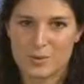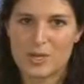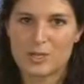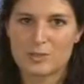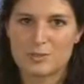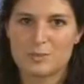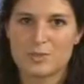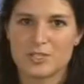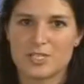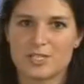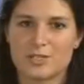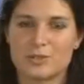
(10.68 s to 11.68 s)
and welcome to
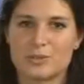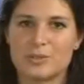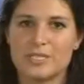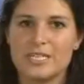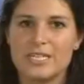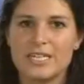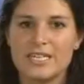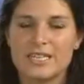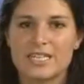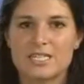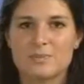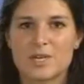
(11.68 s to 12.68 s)
Beauty School.
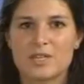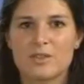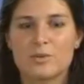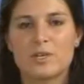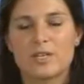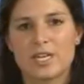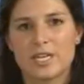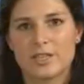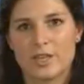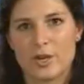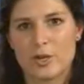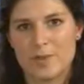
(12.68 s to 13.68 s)
This month we're looking
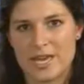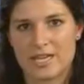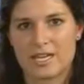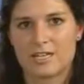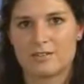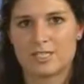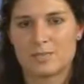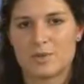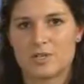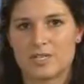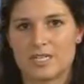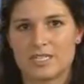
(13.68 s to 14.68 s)
at the home hair colourants
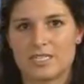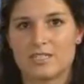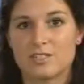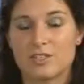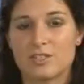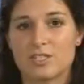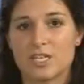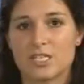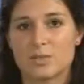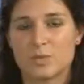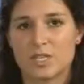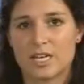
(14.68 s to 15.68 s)
market in
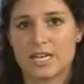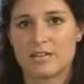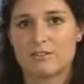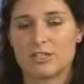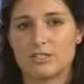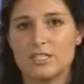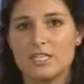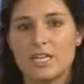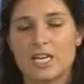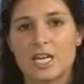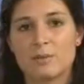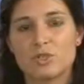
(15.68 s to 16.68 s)
association with Clairol,
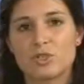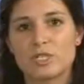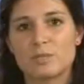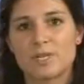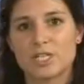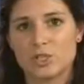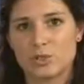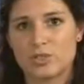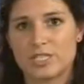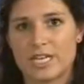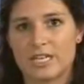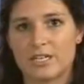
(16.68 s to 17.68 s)
and I'm joined by
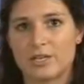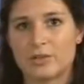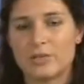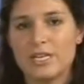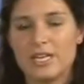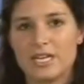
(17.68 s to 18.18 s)
Sean Tetlow,